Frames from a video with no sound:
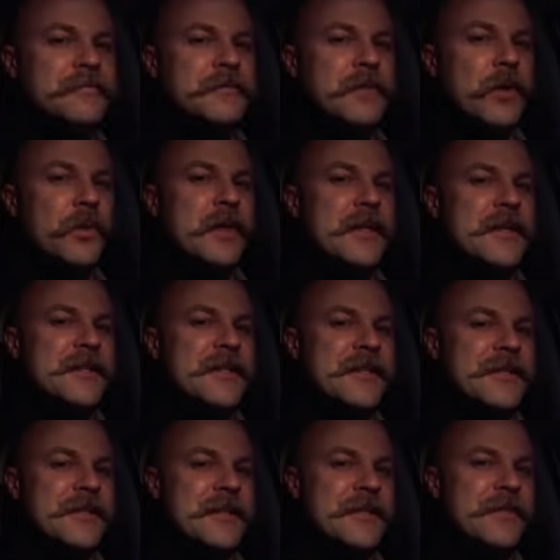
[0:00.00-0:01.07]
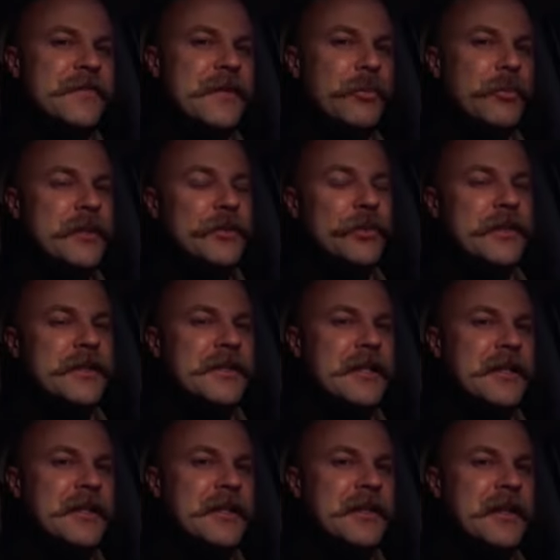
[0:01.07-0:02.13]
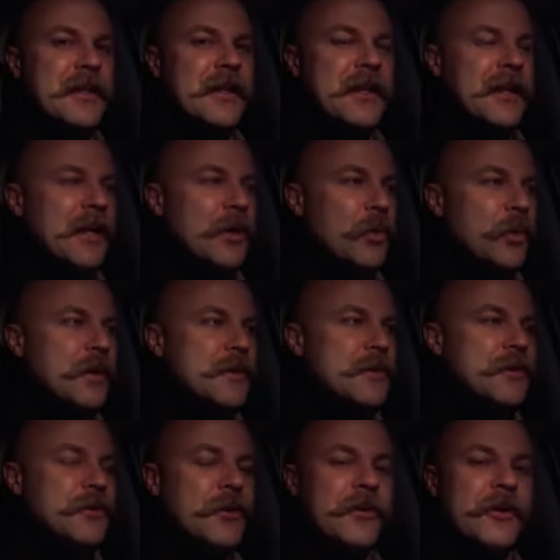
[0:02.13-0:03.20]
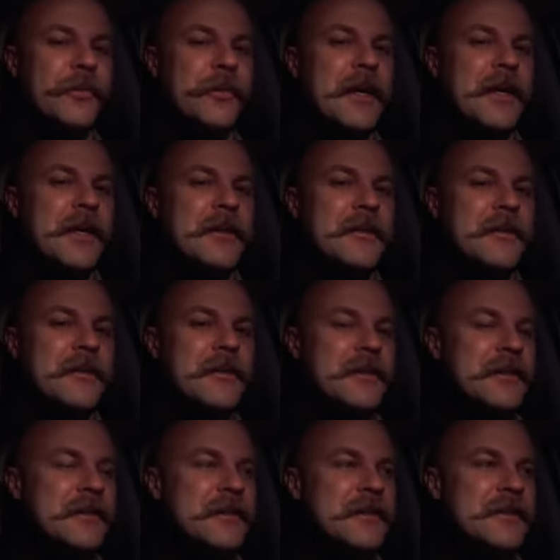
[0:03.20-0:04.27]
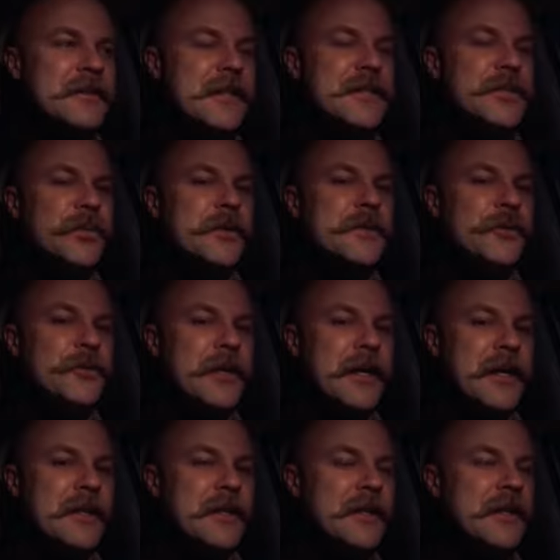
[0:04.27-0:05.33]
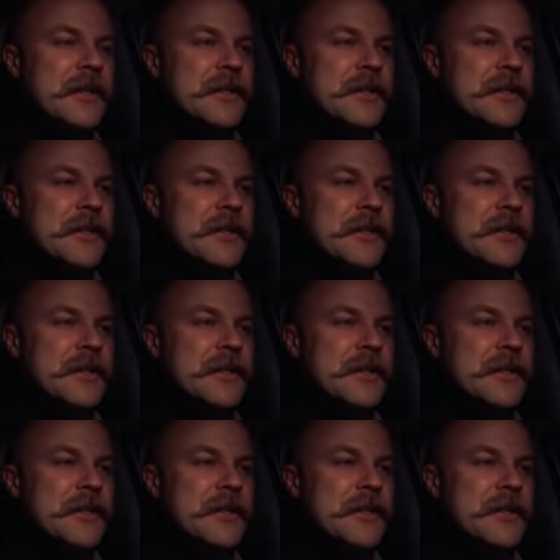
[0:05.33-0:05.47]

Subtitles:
Okay, since it's February 22nd, I wanted to talk about the 1022 guy.